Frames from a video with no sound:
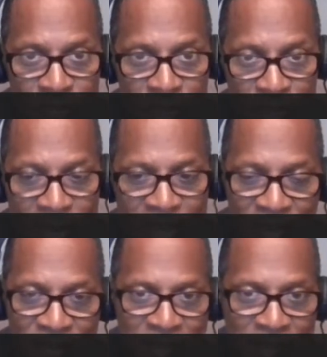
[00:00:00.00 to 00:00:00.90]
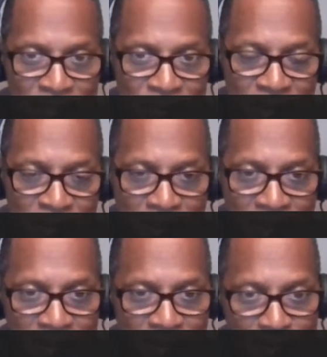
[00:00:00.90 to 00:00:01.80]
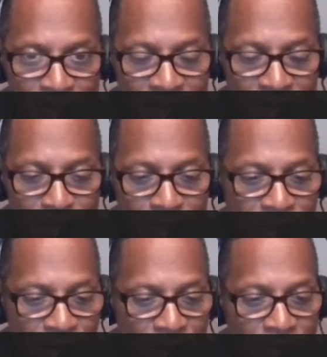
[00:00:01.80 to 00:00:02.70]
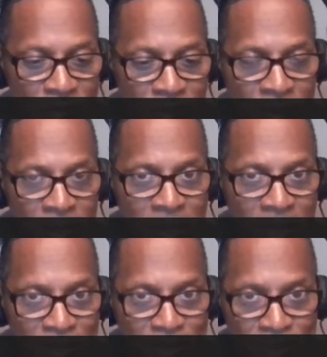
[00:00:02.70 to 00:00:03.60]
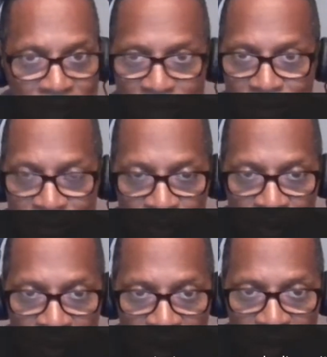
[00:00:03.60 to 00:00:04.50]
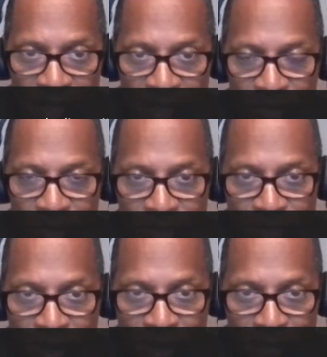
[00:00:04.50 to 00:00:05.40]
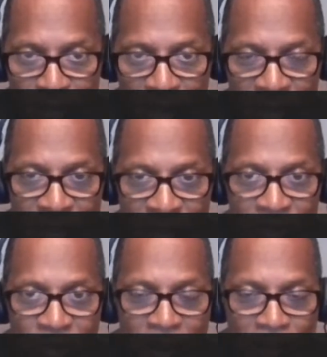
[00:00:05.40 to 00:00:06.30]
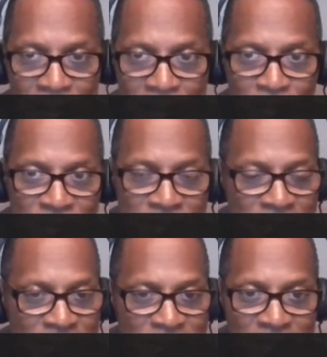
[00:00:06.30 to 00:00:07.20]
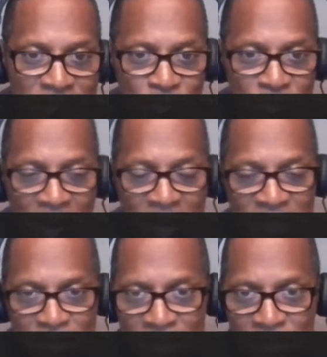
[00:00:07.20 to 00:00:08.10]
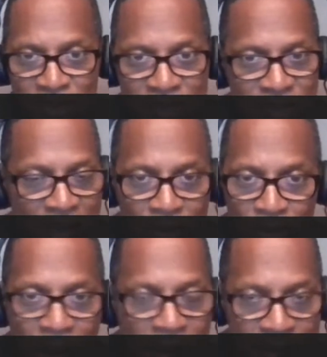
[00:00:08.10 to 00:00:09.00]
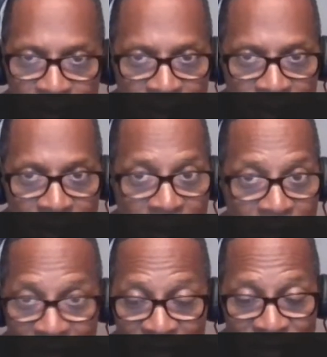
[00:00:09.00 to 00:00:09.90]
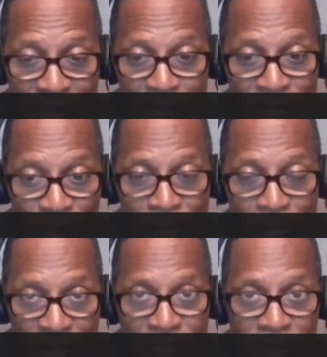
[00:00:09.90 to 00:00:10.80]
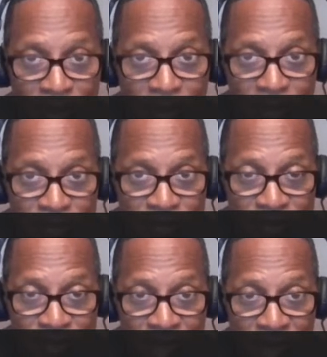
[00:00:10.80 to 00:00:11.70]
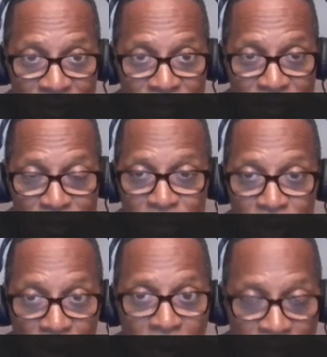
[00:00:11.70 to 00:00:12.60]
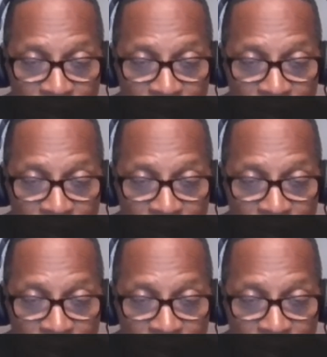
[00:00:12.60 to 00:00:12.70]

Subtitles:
And as I said, the person that being the bullier has been bullied before. All he doing is paying back what happened to him, which that your child experienced, which is not right. Like I said, I'm a firm believer of Saturday seminar,